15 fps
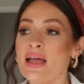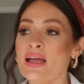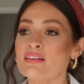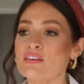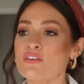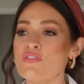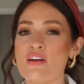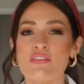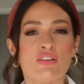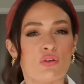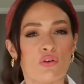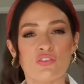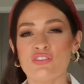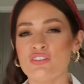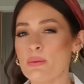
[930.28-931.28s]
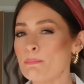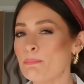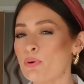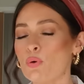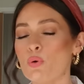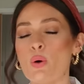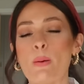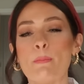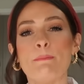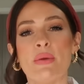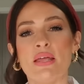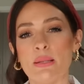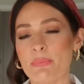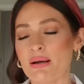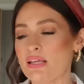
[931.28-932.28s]
It's a very sort of simple,
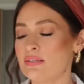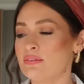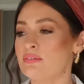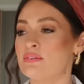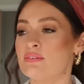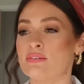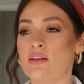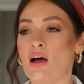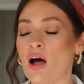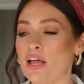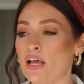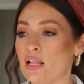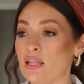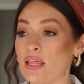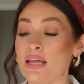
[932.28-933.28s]
minimalist style.